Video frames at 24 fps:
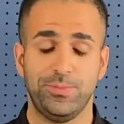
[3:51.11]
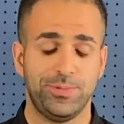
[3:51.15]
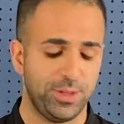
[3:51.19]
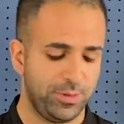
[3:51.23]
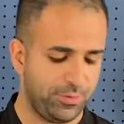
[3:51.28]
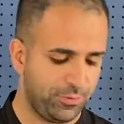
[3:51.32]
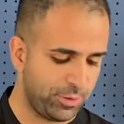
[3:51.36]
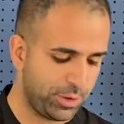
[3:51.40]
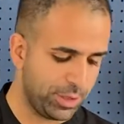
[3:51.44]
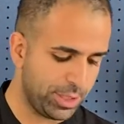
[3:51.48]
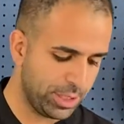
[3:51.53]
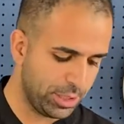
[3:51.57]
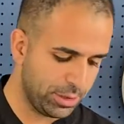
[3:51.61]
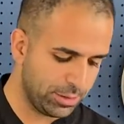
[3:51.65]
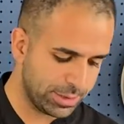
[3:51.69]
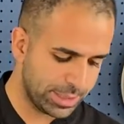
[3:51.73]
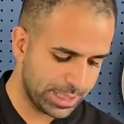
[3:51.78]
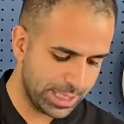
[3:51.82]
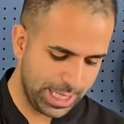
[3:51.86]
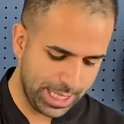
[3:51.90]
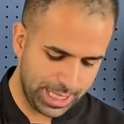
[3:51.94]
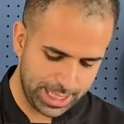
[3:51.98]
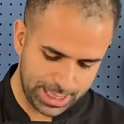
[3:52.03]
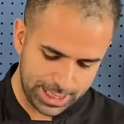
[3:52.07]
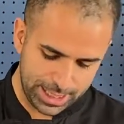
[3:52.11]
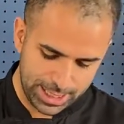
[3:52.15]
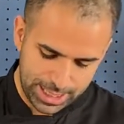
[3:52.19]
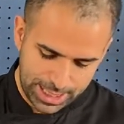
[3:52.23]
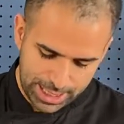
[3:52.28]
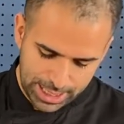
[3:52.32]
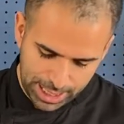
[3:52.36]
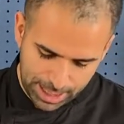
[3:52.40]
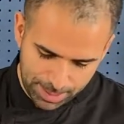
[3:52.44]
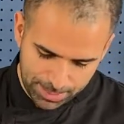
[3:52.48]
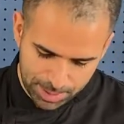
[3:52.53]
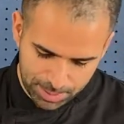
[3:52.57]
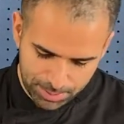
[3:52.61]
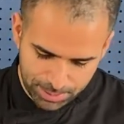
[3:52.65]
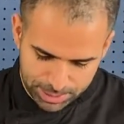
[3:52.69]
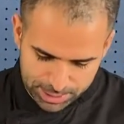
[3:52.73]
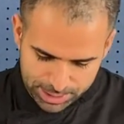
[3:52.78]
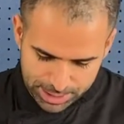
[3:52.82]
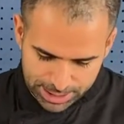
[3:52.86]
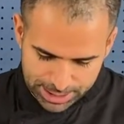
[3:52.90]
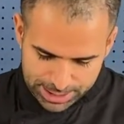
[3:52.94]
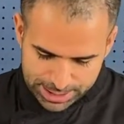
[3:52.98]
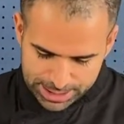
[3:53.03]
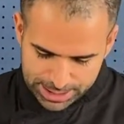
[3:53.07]
feel free to use that. I'm gonna be
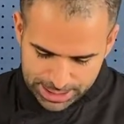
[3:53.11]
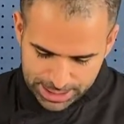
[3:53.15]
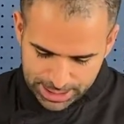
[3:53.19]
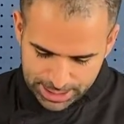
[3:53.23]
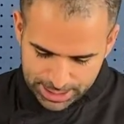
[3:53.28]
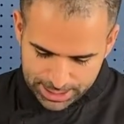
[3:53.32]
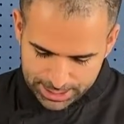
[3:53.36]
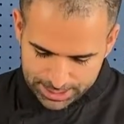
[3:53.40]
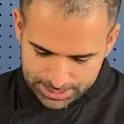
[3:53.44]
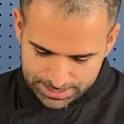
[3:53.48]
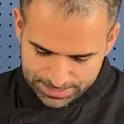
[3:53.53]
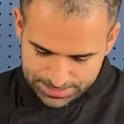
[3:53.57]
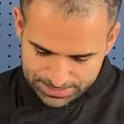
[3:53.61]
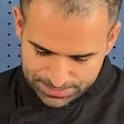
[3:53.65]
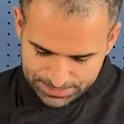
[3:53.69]
using a scale,